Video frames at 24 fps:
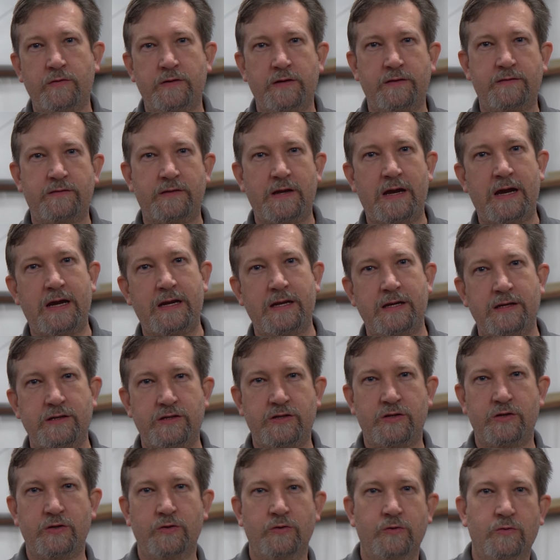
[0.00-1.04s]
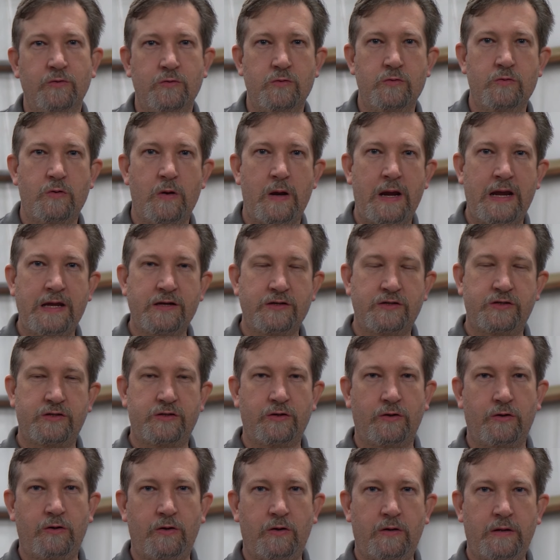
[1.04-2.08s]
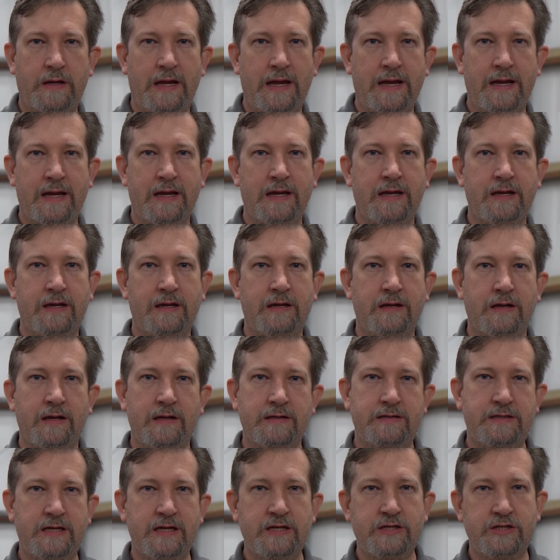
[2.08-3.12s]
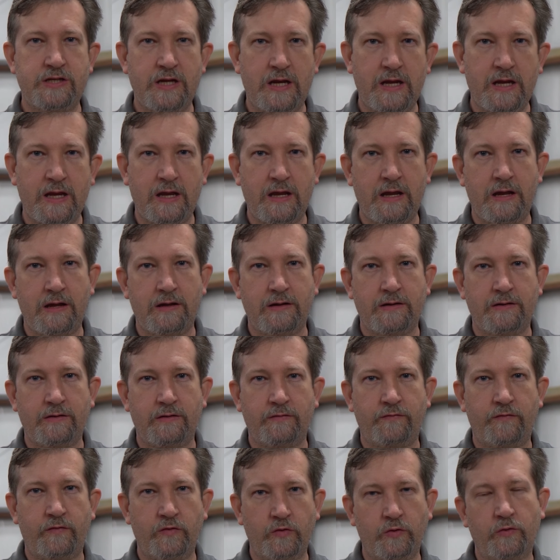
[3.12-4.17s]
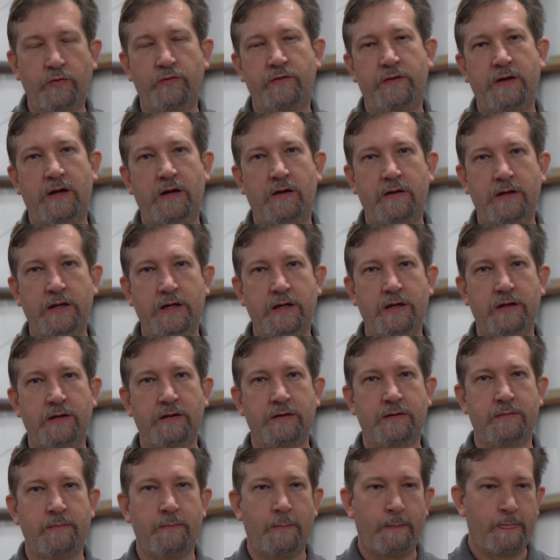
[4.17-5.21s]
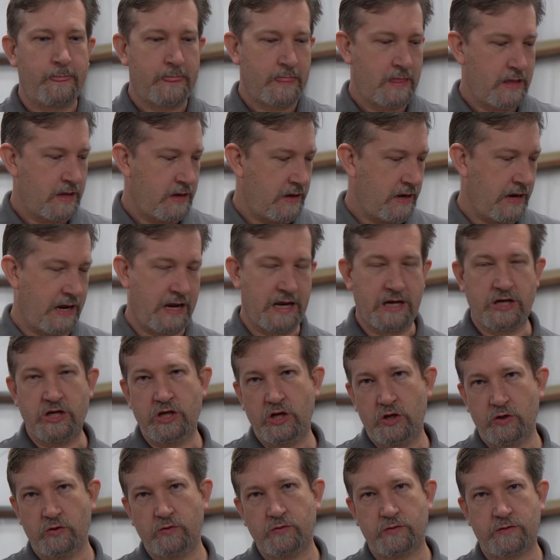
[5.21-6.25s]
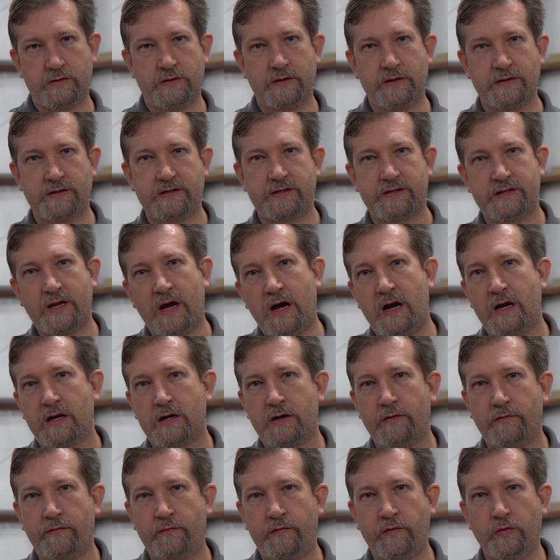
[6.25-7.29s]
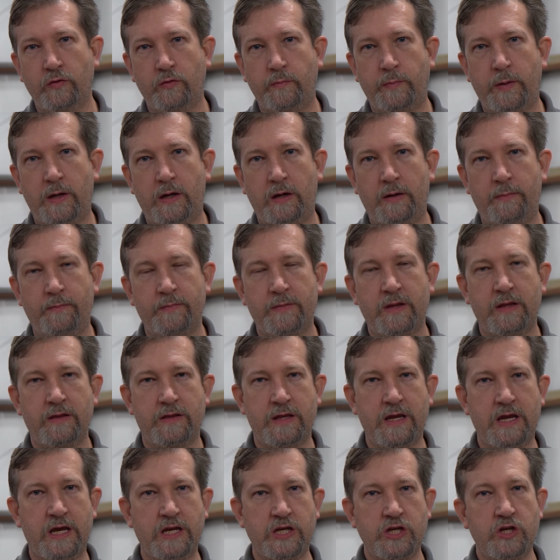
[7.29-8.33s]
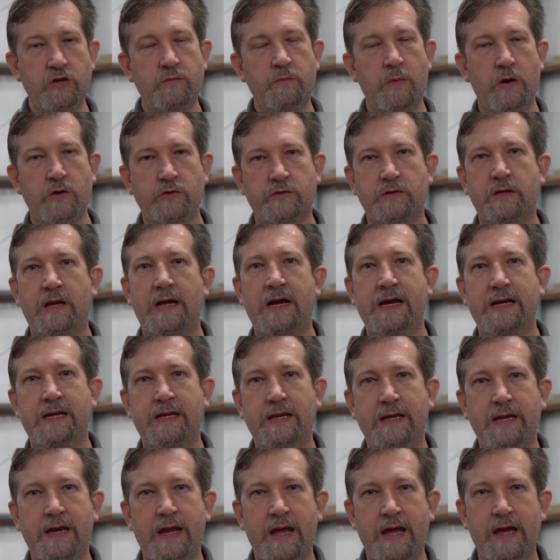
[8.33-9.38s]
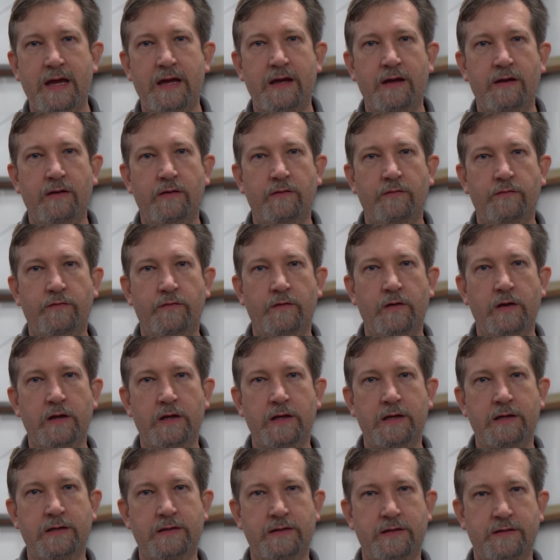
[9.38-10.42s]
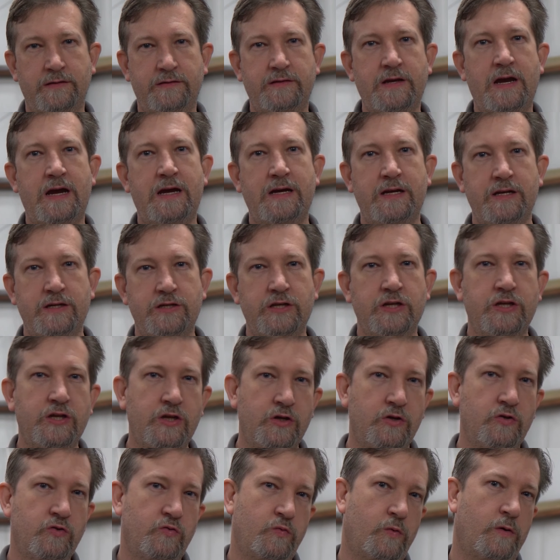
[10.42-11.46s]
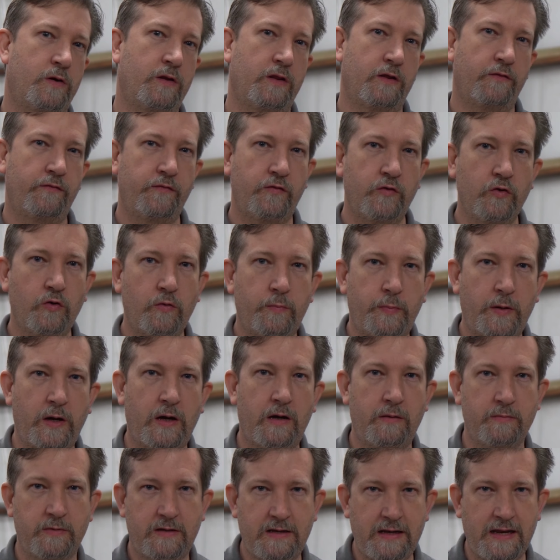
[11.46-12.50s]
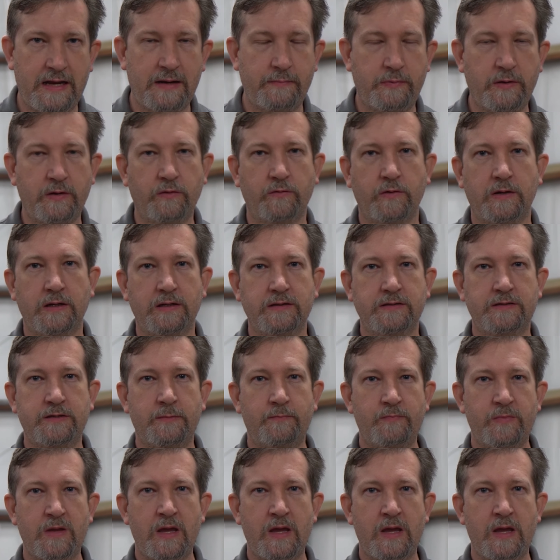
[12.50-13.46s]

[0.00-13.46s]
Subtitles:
decided to install a TJ fuel cell and use the stock fuel pump, then you most likely have decided to use one of the fuel pump clamping rings.